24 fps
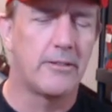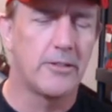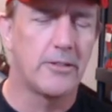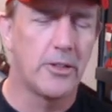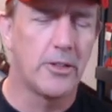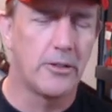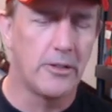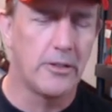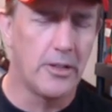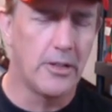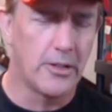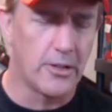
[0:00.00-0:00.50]

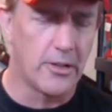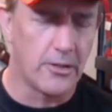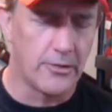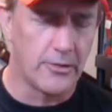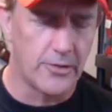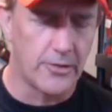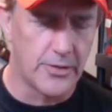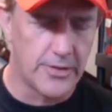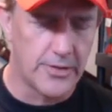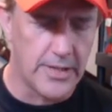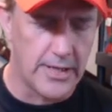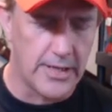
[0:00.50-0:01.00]

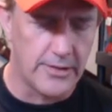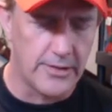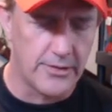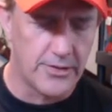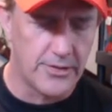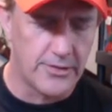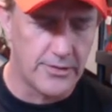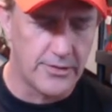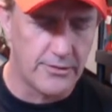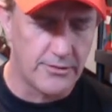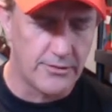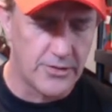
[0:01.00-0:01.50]
there's that
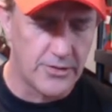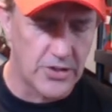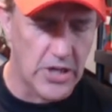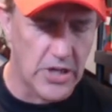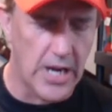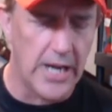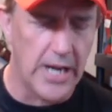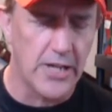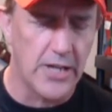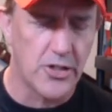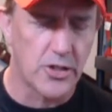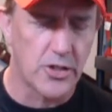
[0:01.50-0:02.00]

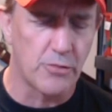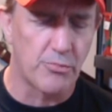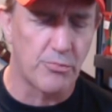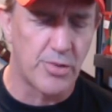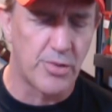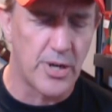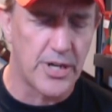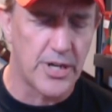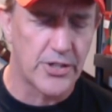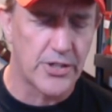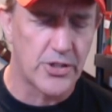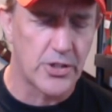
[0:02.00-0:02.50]
change in
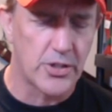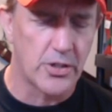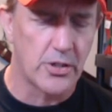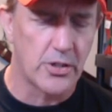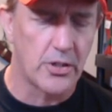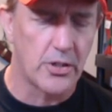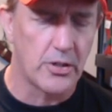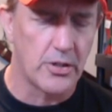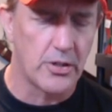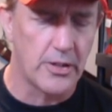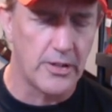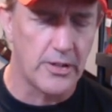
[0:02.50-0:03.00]

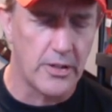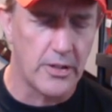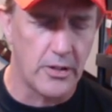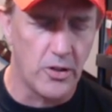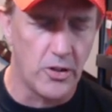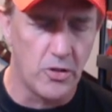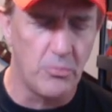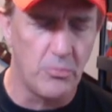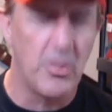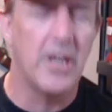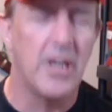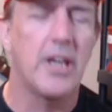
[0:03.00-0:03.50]
pressure, and the
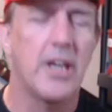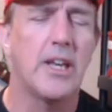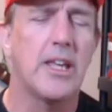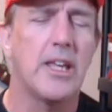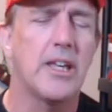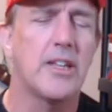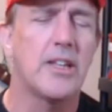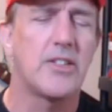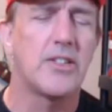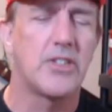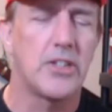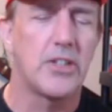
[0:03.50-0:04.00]
humidity
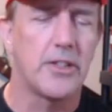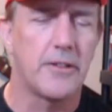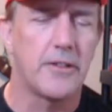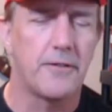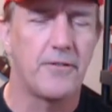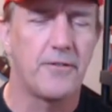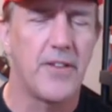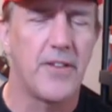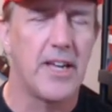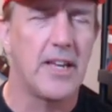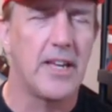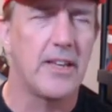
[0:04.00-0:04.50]
hits you in the
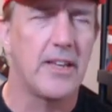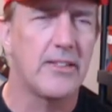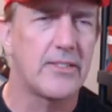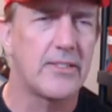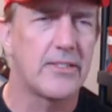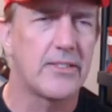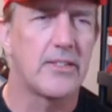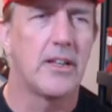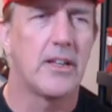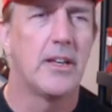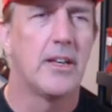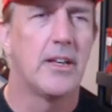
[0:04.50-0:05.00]

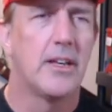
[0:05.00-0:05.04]
face.